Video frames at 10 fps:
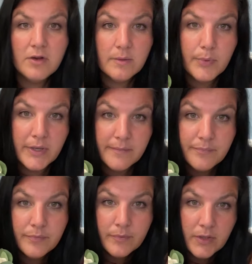If you're going to put,
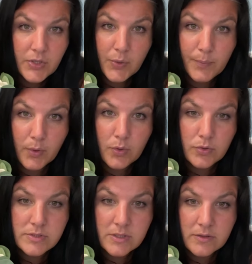you know,
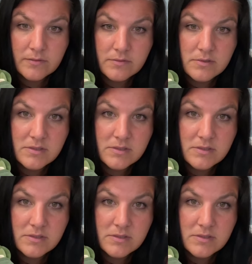pearls or,